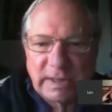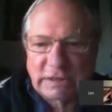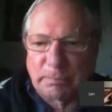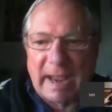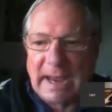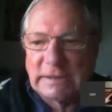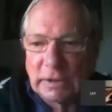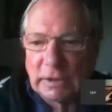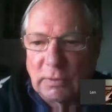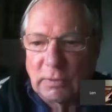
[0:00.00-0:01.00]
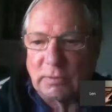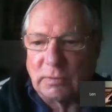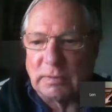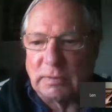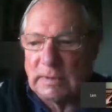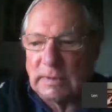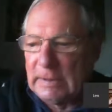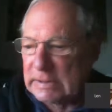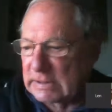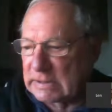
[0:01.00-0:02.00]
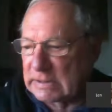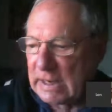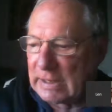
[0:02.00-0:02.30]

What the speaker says: gets paid to do. So,